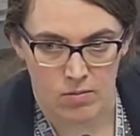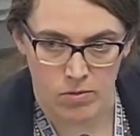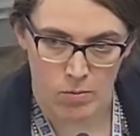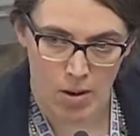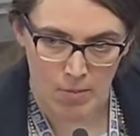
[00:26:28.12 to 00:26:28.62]

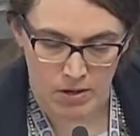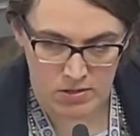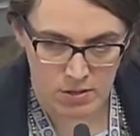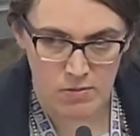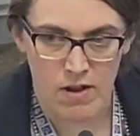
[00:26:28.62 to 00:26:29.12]
the
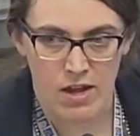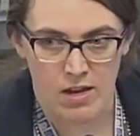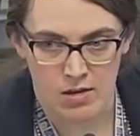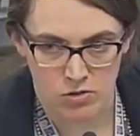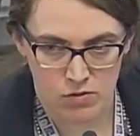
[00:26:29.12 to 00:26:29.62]
property
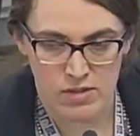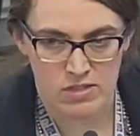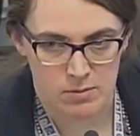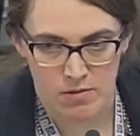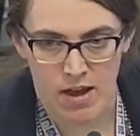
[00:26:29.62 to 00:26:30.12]
surveyed,
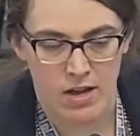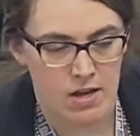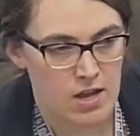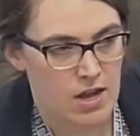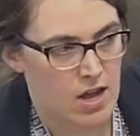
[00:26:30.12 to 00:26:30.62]

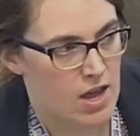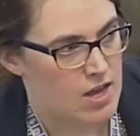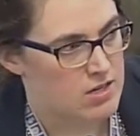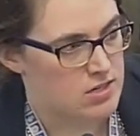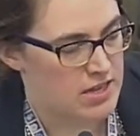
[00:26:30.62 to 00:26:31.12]
subdivided,
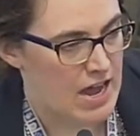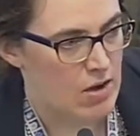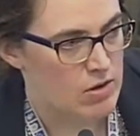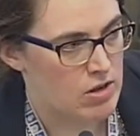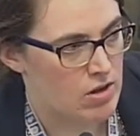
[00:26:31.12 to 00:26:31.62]
and to the
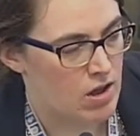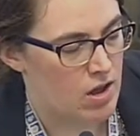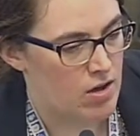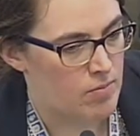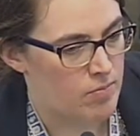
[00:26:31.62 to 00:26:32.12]
county
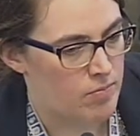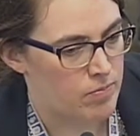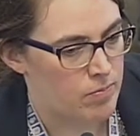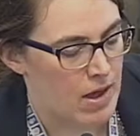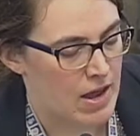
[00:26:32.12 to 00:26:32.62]

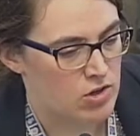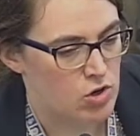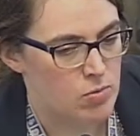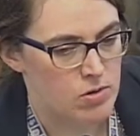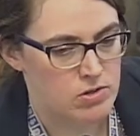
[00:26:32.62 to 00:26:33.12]
by
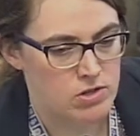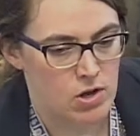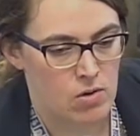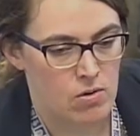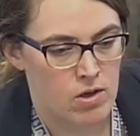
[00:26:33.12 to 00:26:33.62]
October.
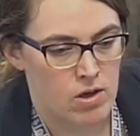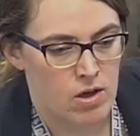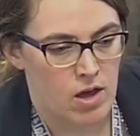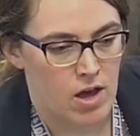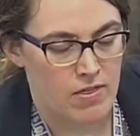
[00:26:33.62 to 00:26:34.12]
So
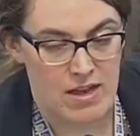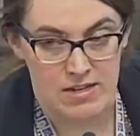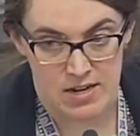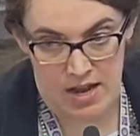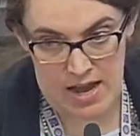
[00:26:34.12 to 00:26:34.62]

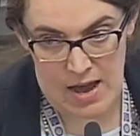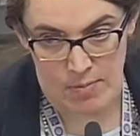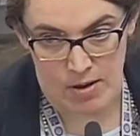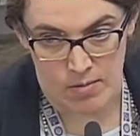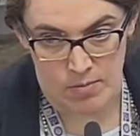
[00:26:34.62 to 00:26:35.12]
that did not
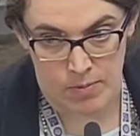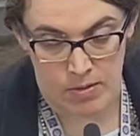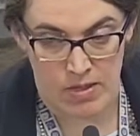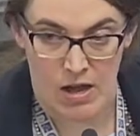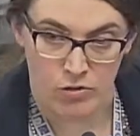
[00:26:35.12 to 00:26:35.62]
happen.
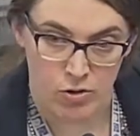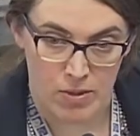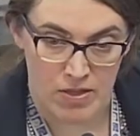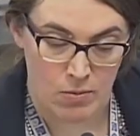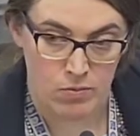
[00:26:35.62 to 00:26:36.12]
But that also
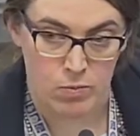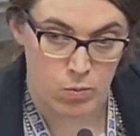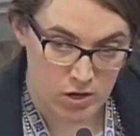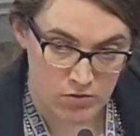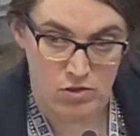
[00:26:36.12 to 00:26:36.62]
meant they
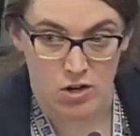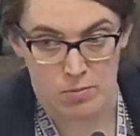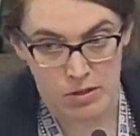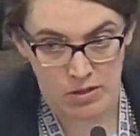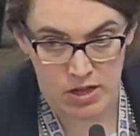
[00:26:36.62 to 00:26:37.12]
wouldn't have
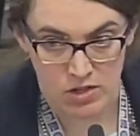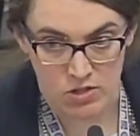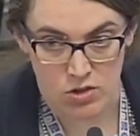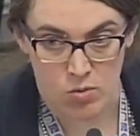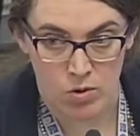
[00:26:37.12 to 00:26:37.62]
started building,
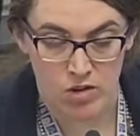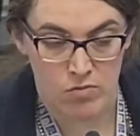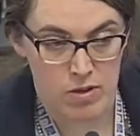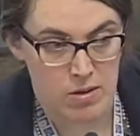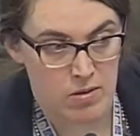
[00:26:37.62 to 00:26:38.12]
so there wouldn't
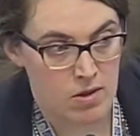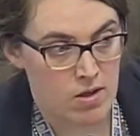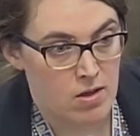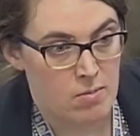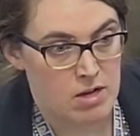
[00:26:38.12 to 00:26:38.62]
have been
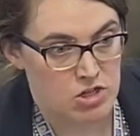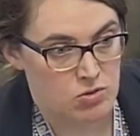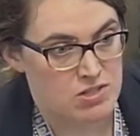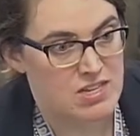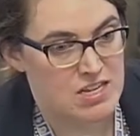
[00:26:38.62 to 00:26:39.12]
much
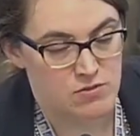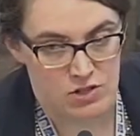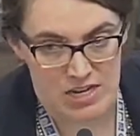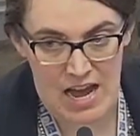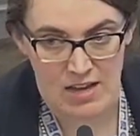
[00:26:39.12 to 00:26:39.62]
to assess
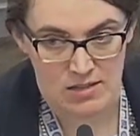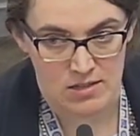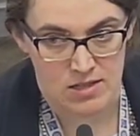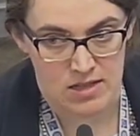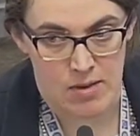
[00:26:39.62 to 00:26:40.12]
for
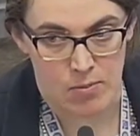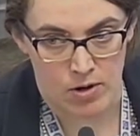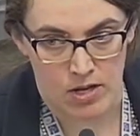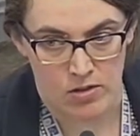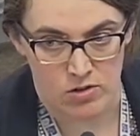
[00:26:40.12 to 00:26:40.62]
taxes at that
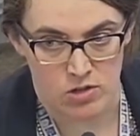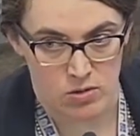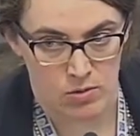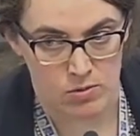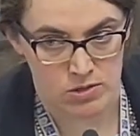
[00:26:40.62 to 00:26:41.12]
point either. So